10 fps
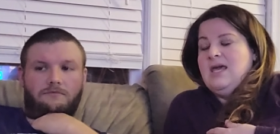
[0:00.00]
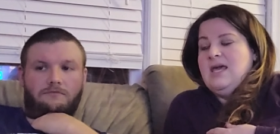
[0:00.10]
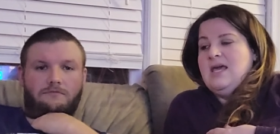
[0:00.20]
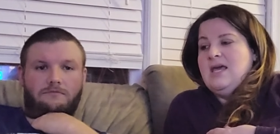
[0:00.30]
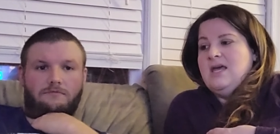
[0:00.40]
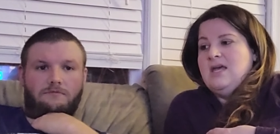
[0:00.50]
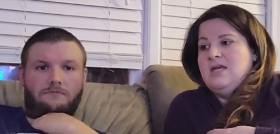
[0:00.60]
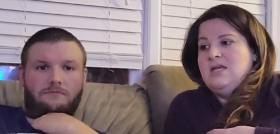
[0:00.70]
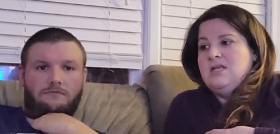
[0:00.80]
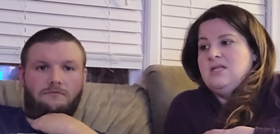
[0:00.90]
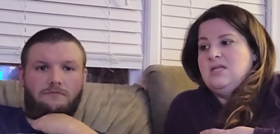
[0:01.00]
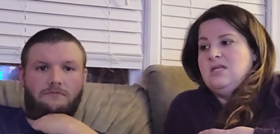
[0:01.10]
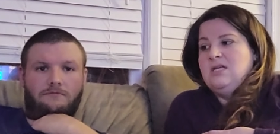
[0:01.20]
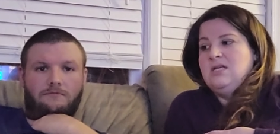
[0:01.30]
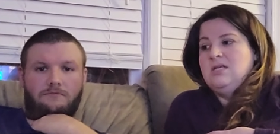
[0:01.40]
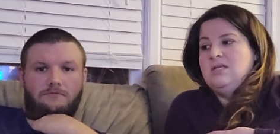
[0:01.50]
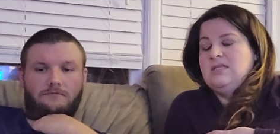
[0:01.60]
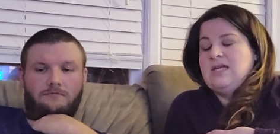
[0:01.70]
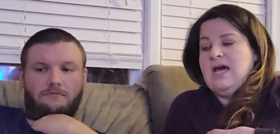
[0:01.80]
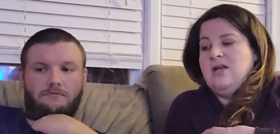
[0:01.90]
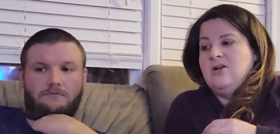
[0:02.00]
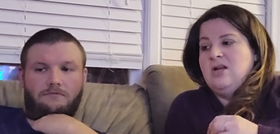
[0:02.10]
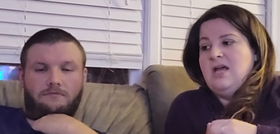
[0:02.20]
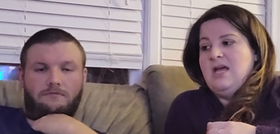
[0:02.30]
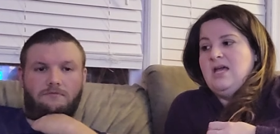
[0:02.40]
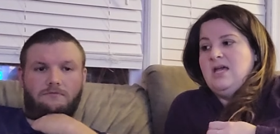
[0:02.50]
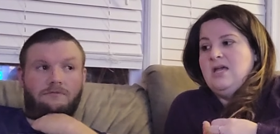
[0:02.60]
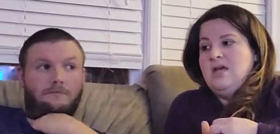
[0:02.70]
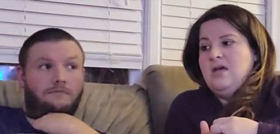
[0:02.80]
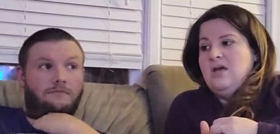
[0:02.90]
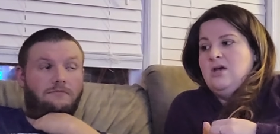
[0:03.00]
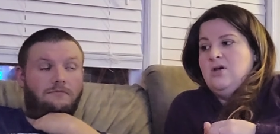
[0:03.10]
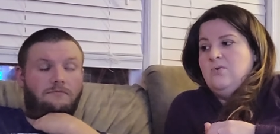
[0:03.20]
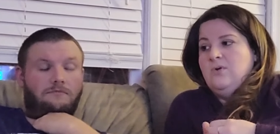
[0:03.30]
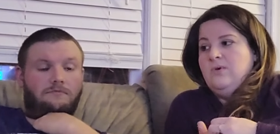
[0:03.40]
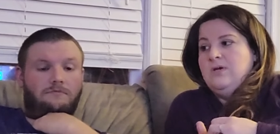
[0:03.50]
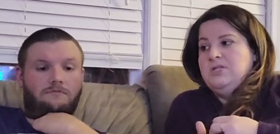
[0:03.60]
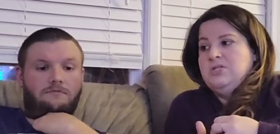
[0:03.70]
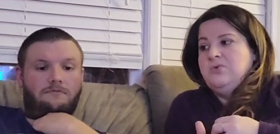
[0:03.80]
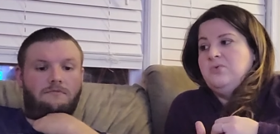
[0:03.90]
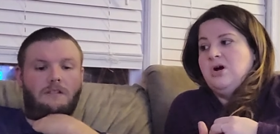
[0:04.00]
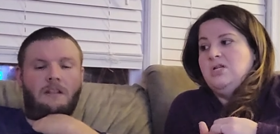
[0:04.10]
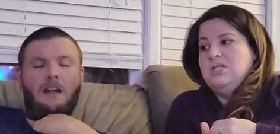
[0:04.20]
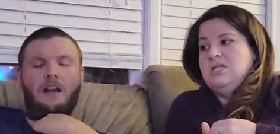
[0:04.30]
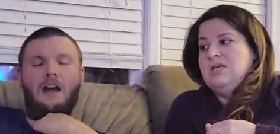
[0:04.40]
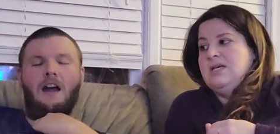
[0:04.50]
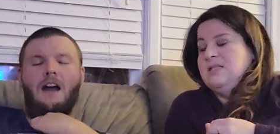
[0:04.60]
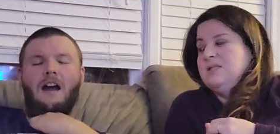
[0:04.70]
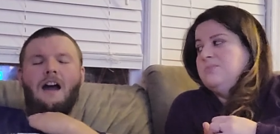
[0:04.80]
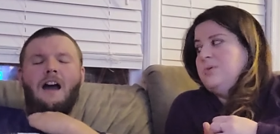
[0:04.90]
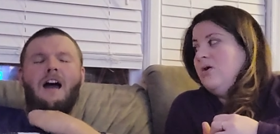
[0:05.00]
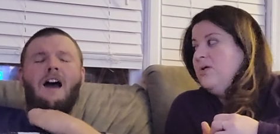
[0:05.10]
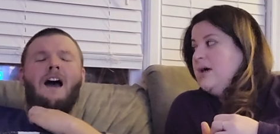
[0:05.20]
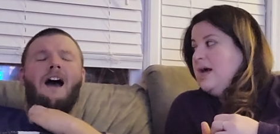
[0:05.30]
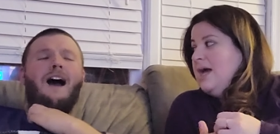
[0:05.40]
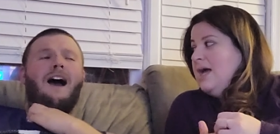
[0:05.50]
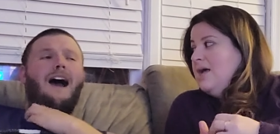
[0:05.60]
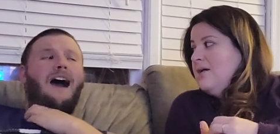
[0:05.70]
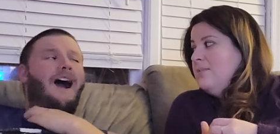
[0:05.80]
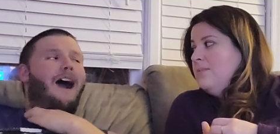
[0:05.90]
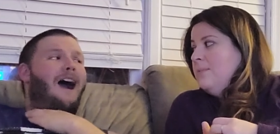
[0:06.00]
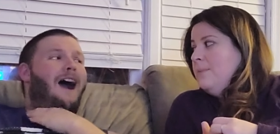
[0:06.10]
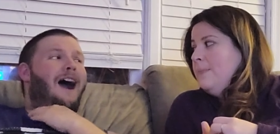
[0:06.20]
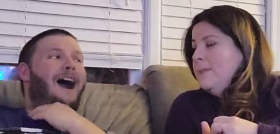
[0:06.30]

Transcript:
Speaker 1: And Saturday, we went to watch Eli's ball game,